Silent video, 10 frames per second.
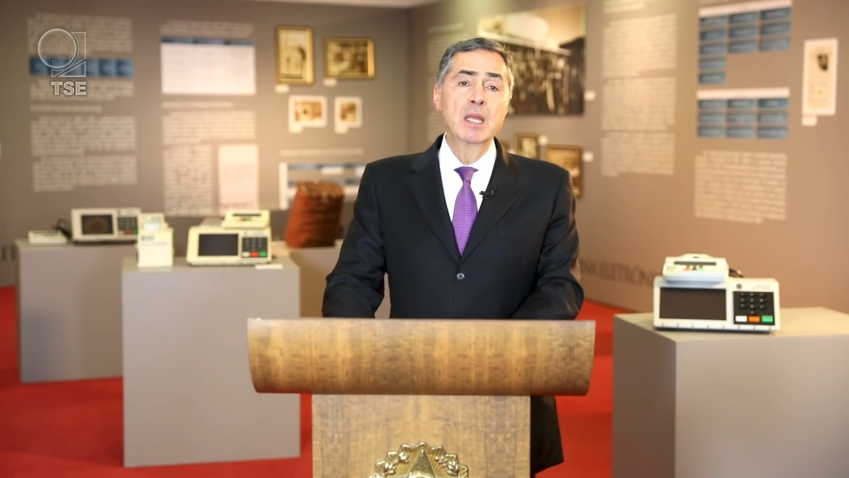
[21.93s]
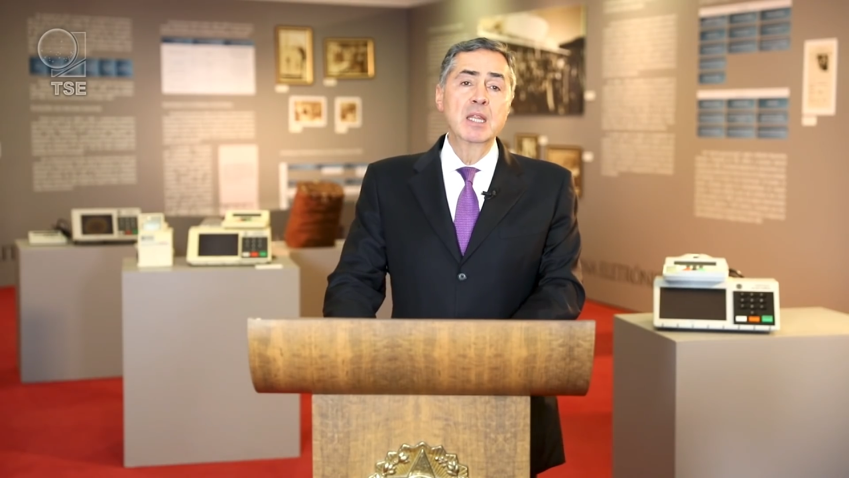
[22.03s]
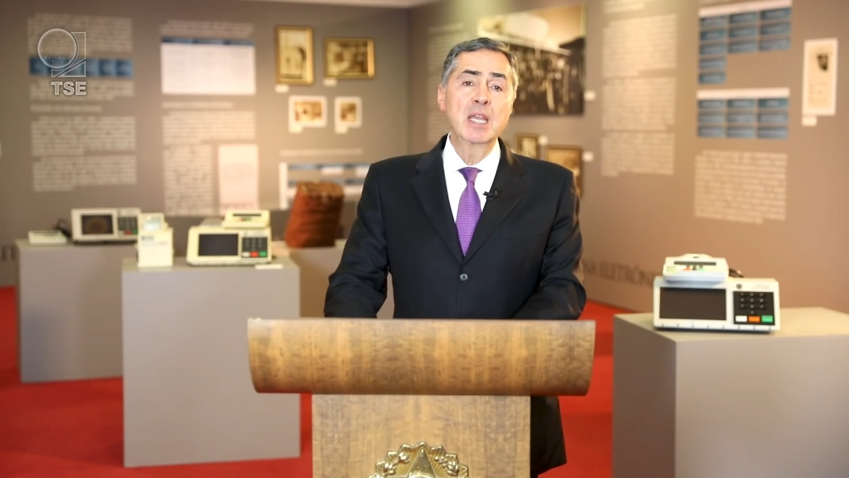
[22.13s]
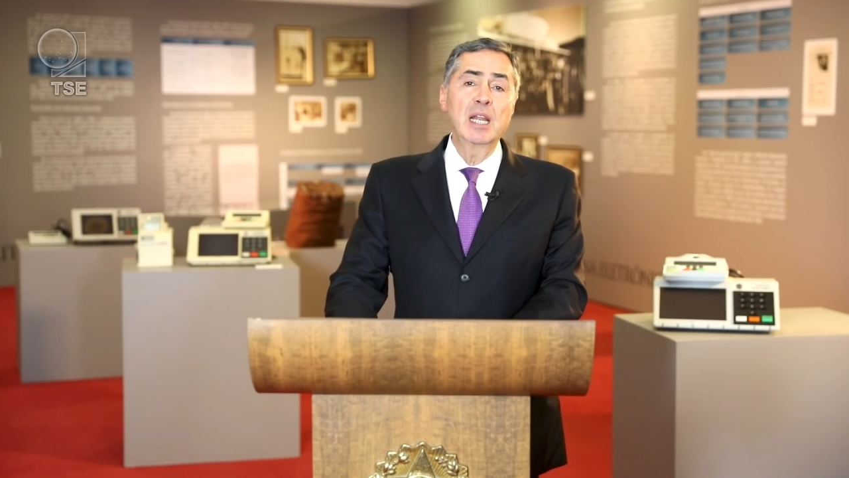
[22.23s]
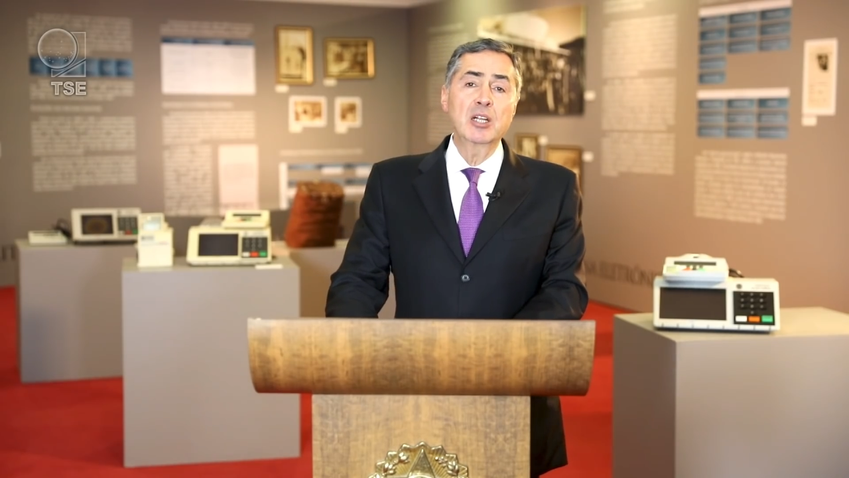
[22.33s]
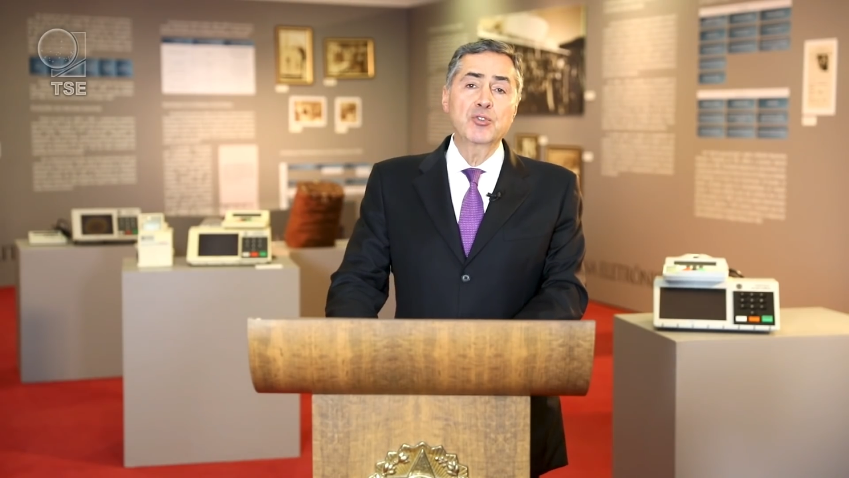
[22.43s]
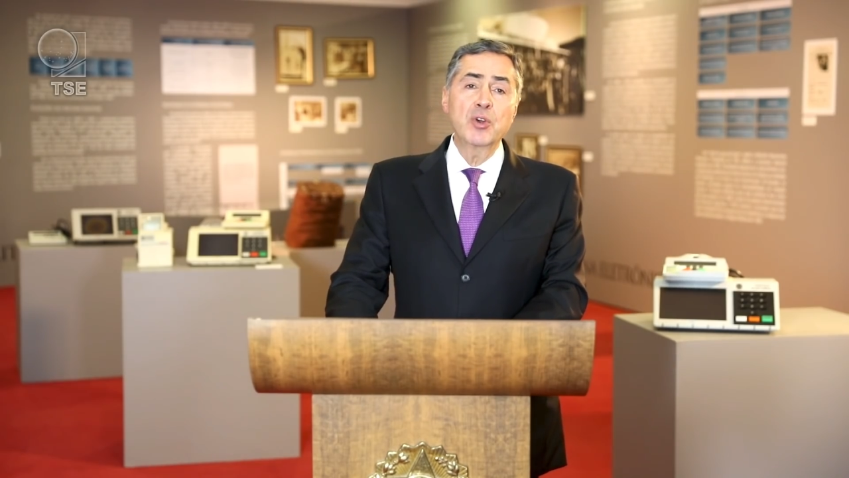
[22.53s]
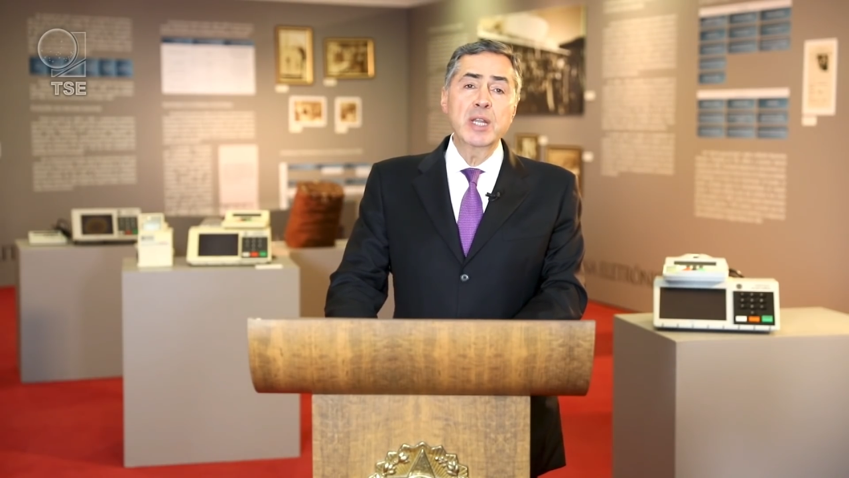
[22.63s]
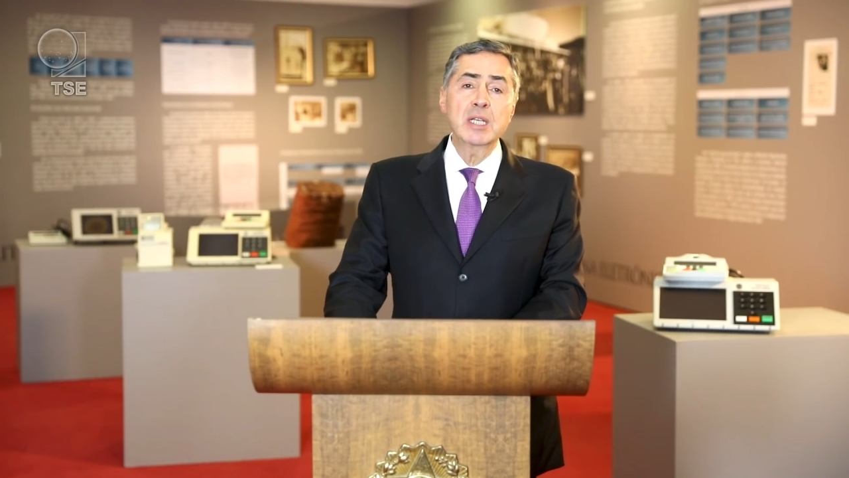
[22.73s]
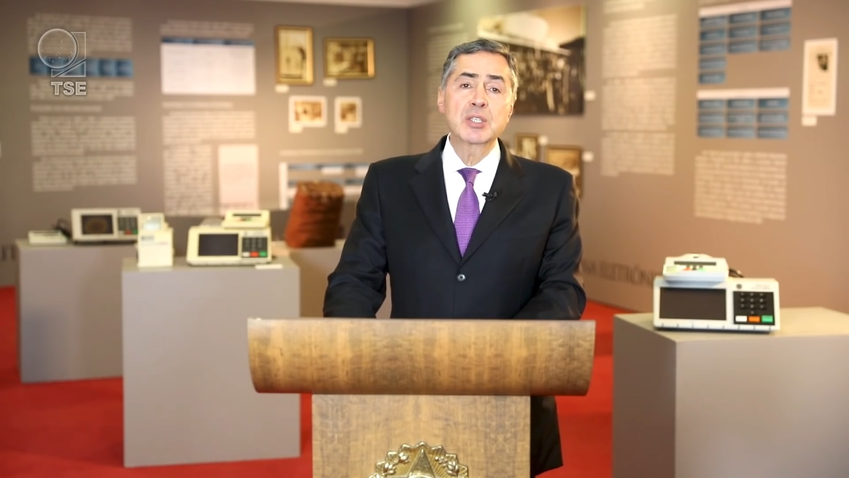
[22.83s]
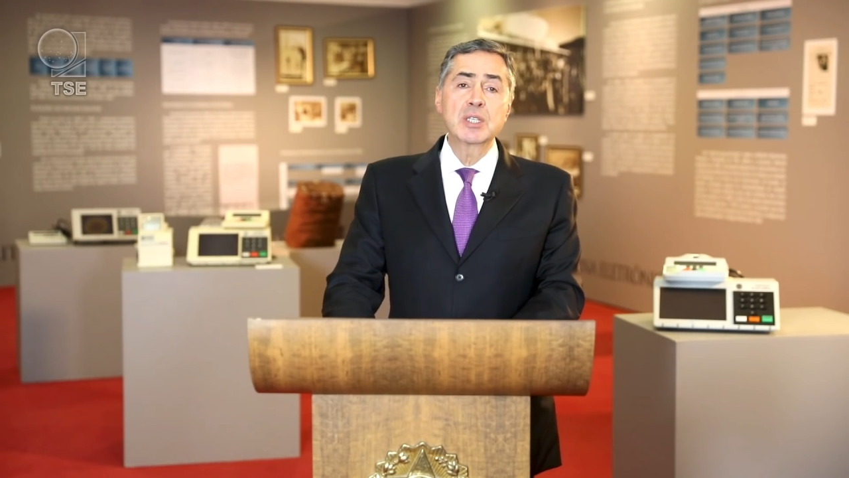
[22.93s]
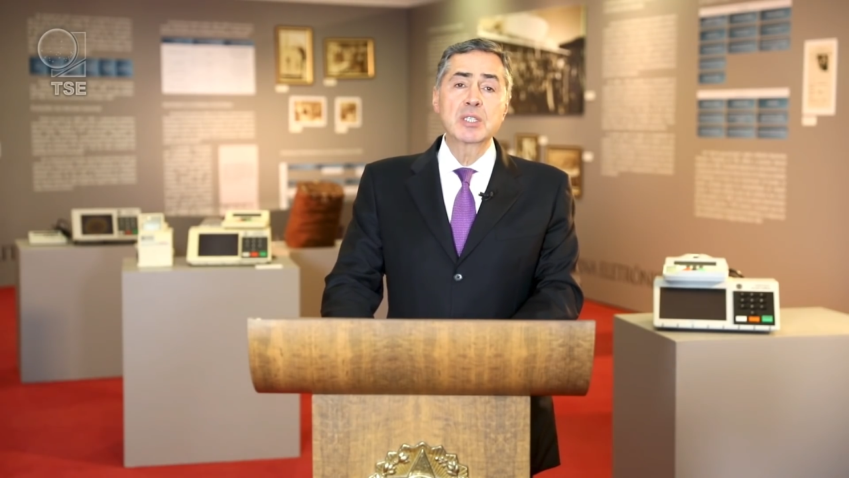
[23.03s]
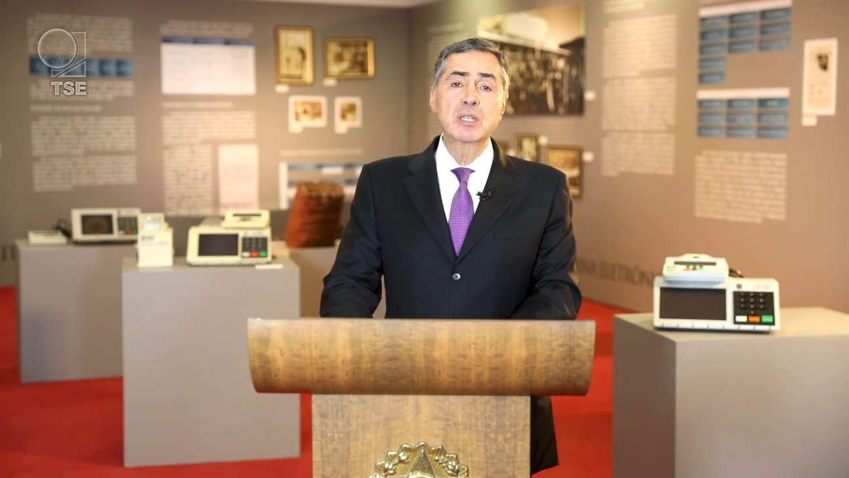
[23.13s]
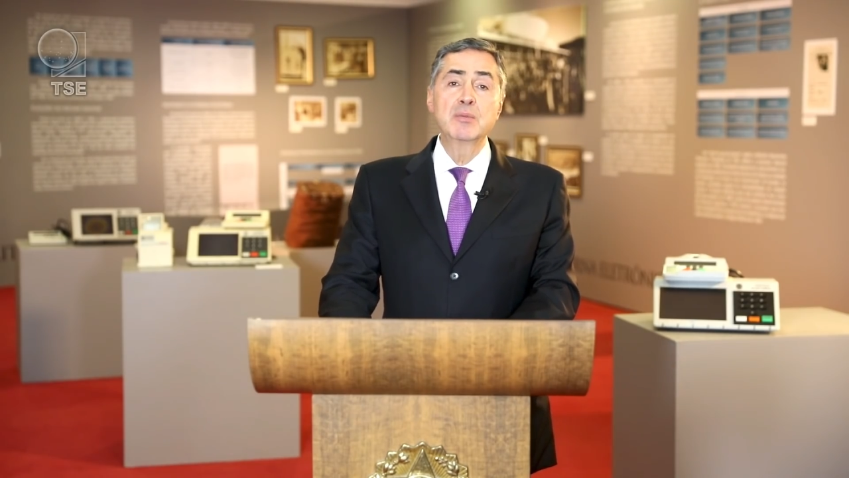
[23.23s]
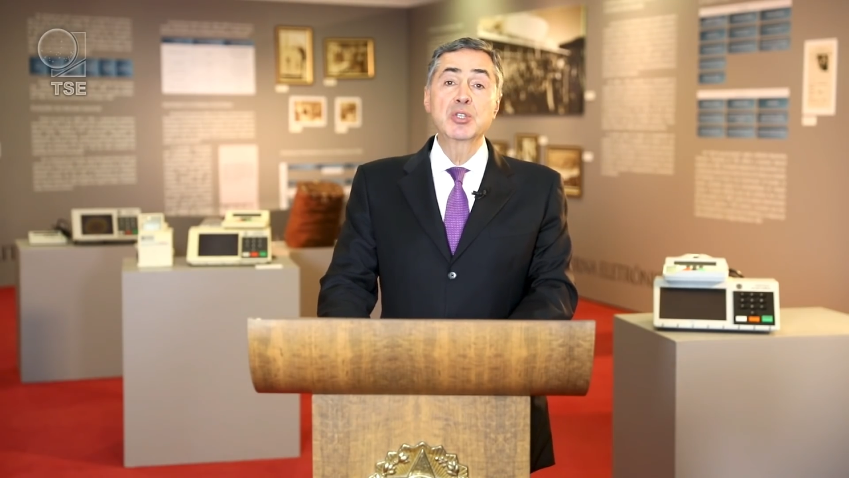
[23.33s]
The electronic
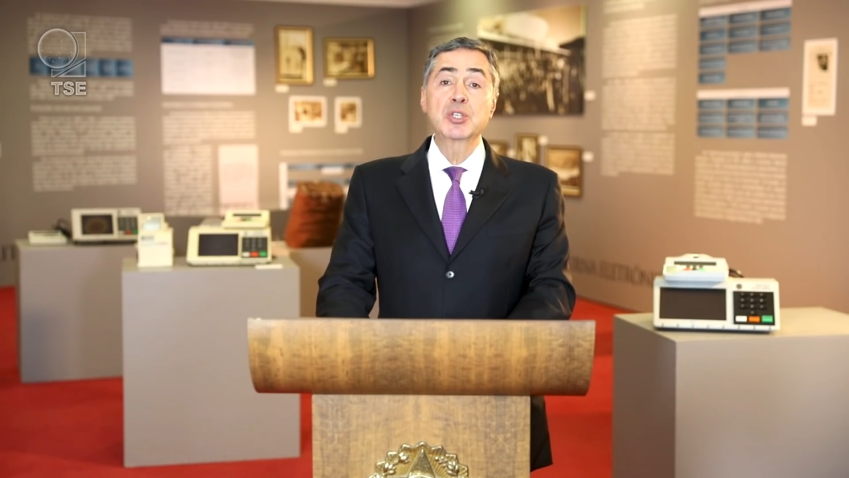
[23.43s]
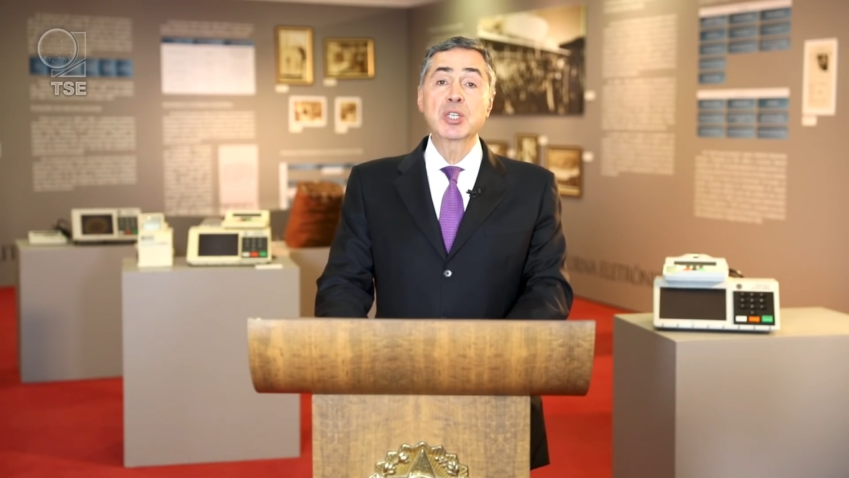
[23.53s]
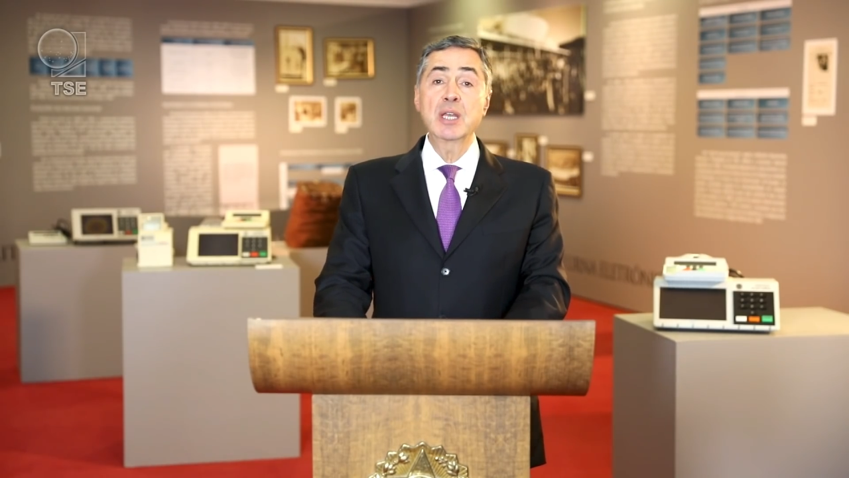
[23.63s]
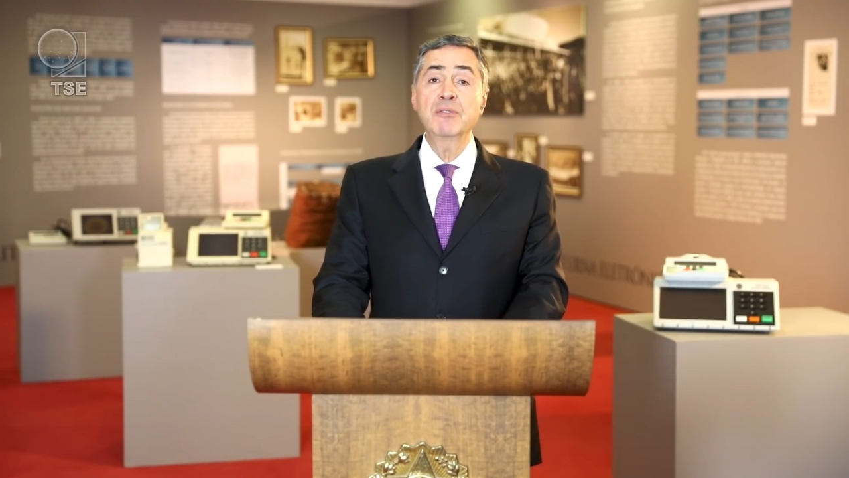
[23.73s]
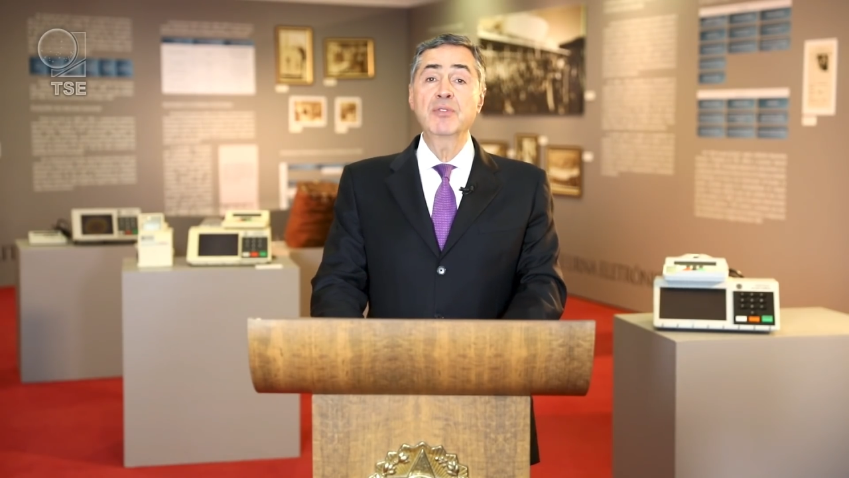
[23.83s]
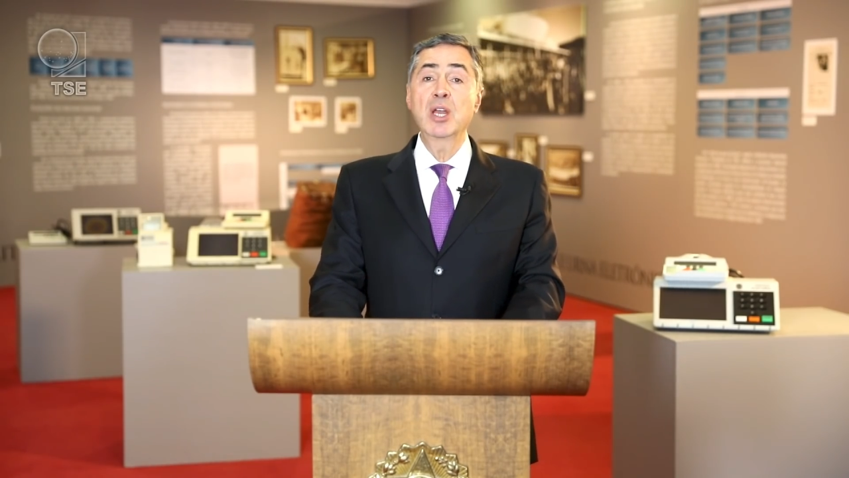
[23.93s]
system is safe